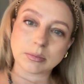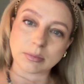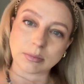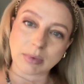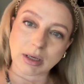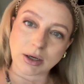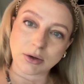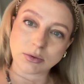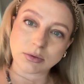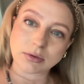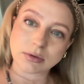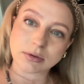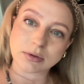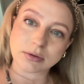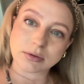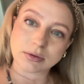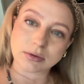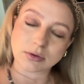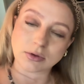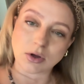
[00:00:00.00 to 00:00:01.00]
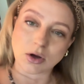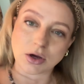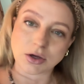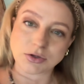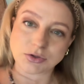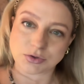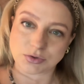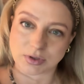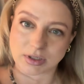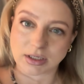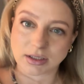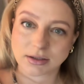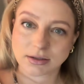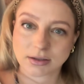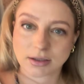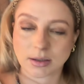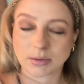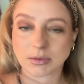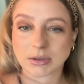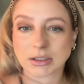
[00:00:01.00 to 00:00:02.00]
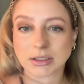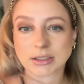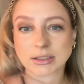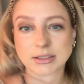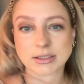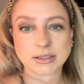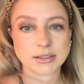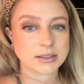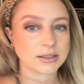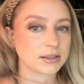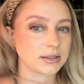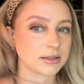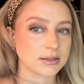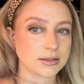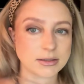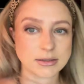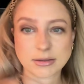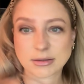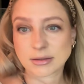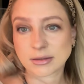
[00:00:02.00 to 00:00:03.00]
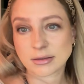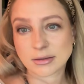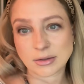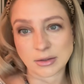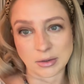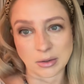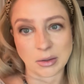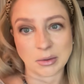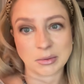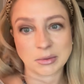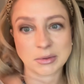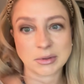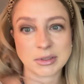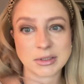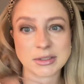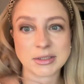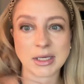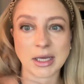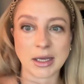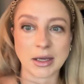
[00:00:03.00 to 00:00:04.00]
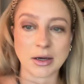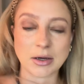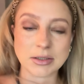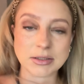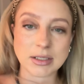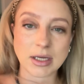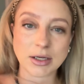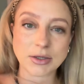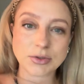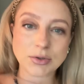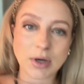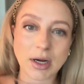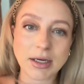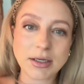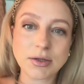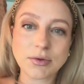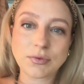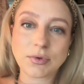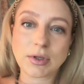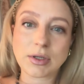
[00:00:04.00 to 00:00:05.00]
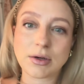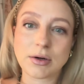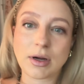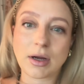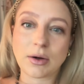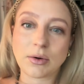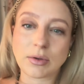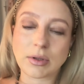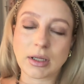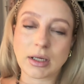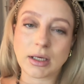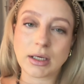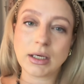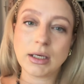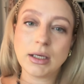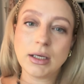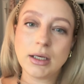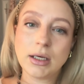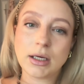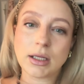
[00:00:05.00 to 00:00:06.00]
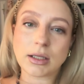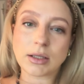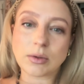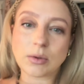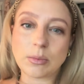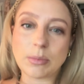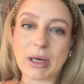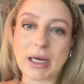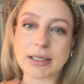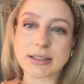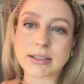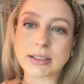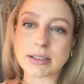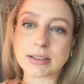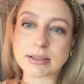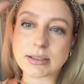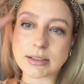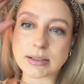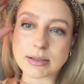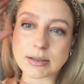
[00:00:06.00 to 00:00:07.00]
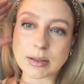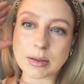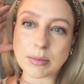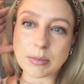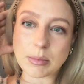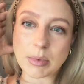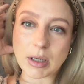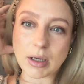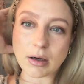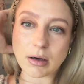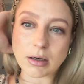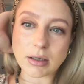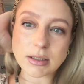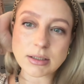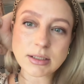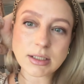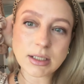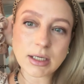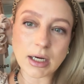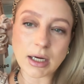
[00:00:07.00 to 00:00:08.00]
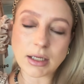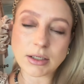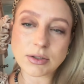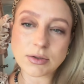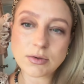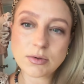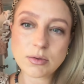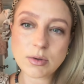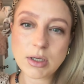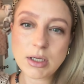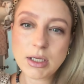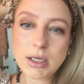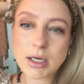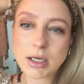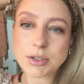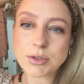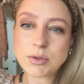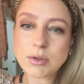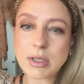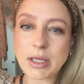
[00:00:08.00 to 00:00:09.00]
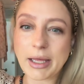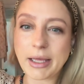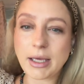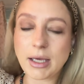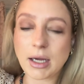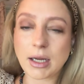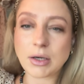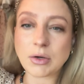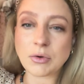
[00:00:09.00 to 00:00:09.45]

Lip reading: Mount Laundry. I mean, it's it's chaos. I tried to figure out like a little basket system, but honestly, I do like kind